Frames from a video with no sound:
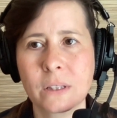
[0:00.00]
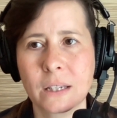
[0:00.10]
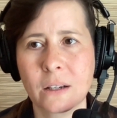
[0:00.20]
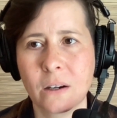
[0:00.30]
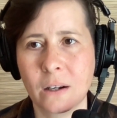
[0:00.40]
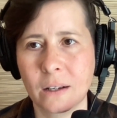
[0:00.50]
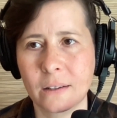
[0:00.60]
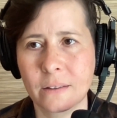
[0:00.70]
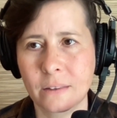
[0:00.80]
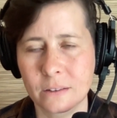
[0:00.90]
really
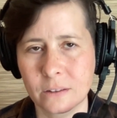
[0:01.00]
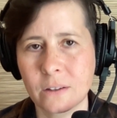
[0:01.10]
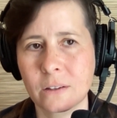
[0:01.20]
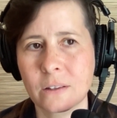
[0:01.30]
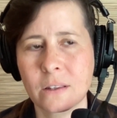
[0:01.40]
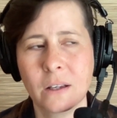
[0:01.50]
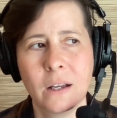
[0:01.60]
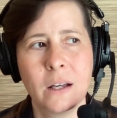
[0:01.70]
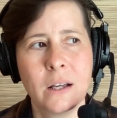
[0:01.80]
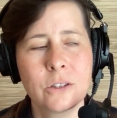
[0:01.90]
on this earth.
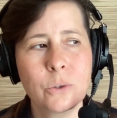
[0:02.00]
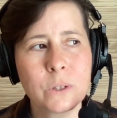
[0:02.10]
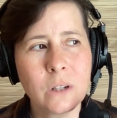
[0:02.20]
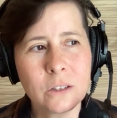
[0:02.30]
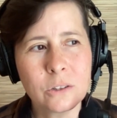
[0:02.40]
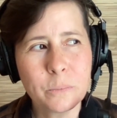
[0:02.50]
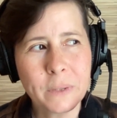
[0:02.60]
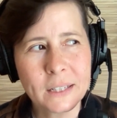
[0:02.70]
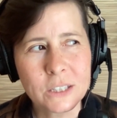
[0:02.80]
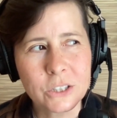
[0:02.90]
So it's not so
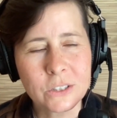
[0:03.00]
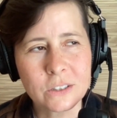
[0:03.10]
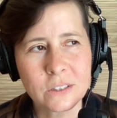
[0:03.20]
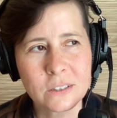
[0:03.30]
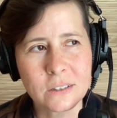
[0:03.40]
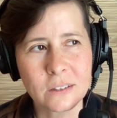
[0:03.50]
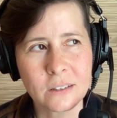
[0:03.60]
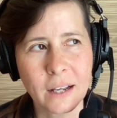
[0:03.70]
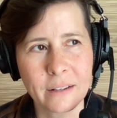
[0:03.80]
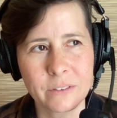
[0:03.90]
much just
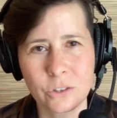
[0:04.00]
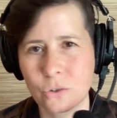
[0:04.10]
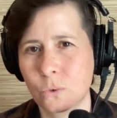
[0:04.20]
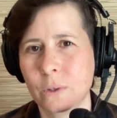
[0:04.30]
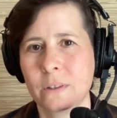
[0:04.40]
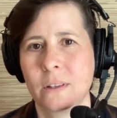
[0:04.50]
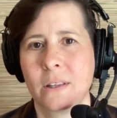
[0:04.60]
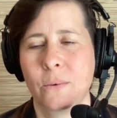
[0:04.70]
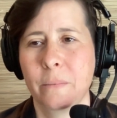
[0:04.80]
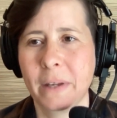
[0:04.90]
kind of a story
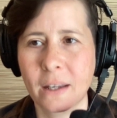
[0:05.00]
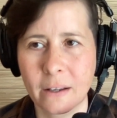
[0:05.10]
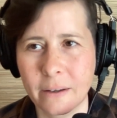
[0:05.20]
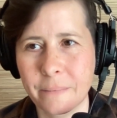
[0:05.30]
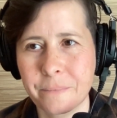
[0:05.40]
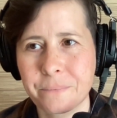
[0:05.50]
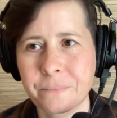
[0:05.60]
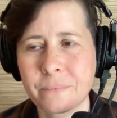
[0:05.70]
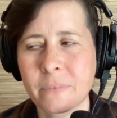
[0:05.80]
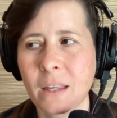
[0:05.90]
that they were making up.
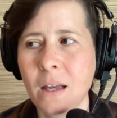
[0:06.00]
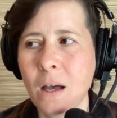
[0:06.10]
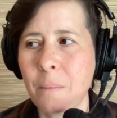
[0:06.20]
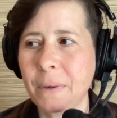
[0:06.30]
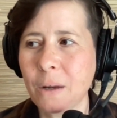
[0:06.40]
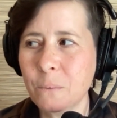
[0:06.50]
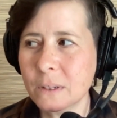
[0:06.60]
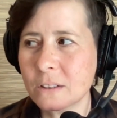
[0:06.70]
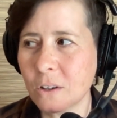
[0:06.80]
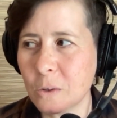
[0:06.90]
But I
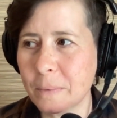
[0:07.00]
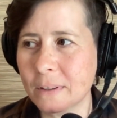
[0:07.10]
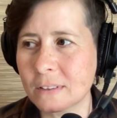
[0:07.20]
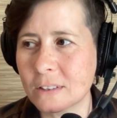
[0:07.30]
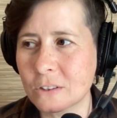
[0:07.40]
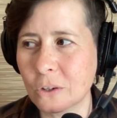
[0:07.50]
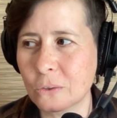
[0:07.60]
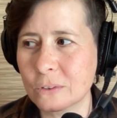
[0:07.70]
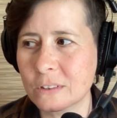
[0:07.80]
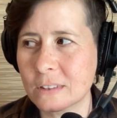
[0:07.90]
want to talk about
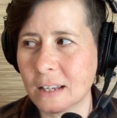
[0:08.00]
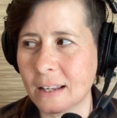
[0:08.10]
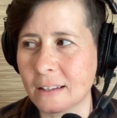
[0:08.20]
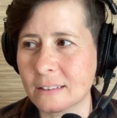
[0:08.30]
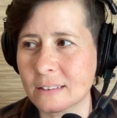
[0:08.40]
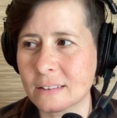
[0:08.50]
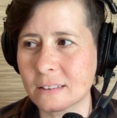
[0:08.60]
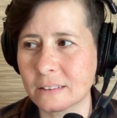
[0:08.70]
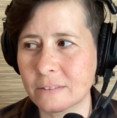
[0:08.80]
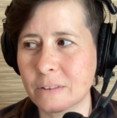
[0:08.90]
stones
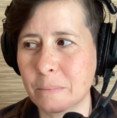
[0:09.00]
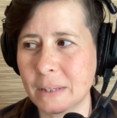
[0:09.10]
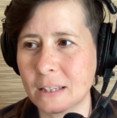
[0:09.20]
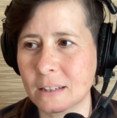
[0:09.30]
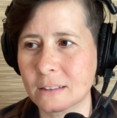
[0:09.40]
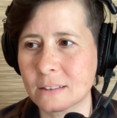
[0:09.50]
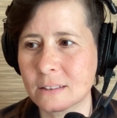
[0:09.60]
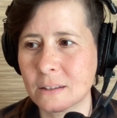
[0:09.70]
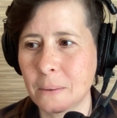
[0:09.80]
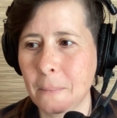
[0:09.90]
as living
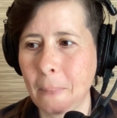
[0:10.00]
beings,